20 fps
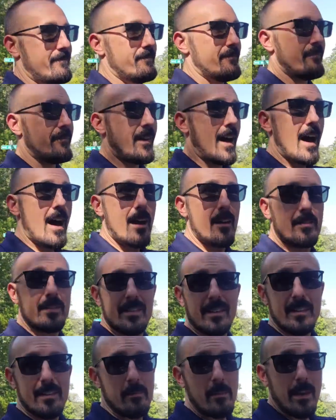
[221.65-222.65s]

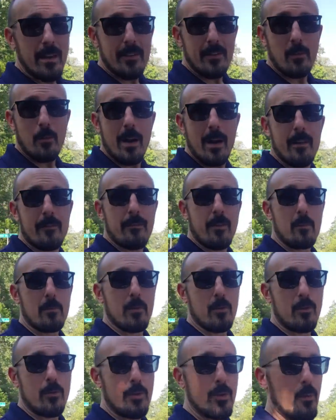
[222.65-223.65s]
5-6 minutes away from
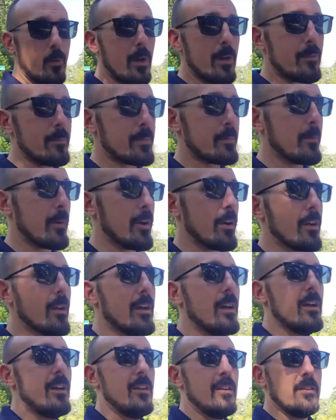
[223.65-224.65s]
Colonial Williamsburg.
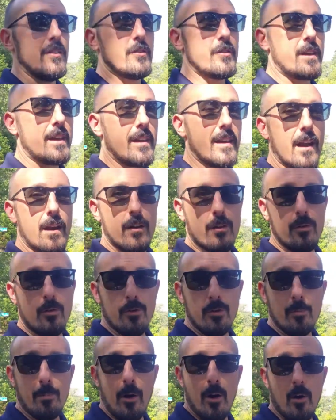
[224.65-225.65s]
You can get on
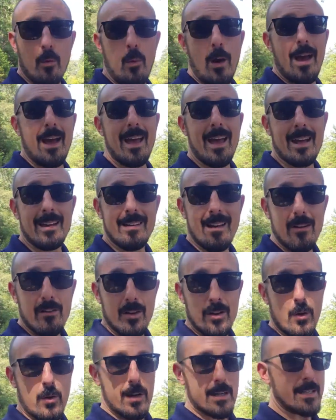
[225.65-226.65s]
Colonial Parkway, head down to
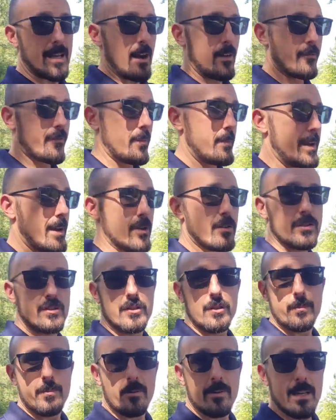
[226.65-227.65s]
Yorktown from here,
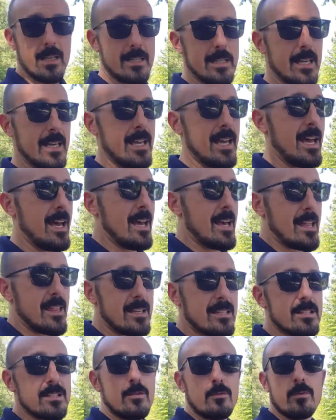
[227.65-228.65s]
super easy.
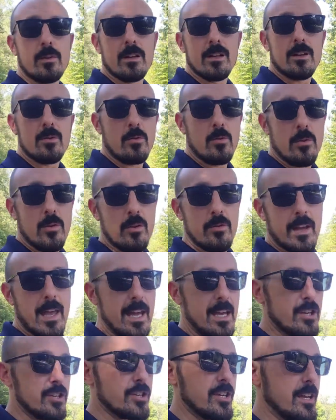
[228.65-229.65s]
This is a really cool
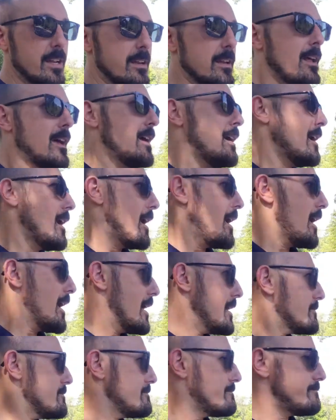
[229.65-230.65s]
location.
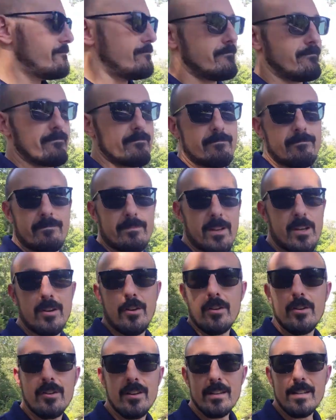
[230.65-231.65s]

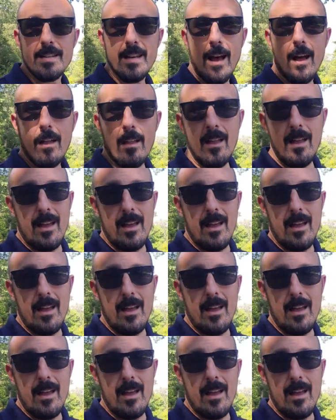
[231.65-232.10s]
You can tell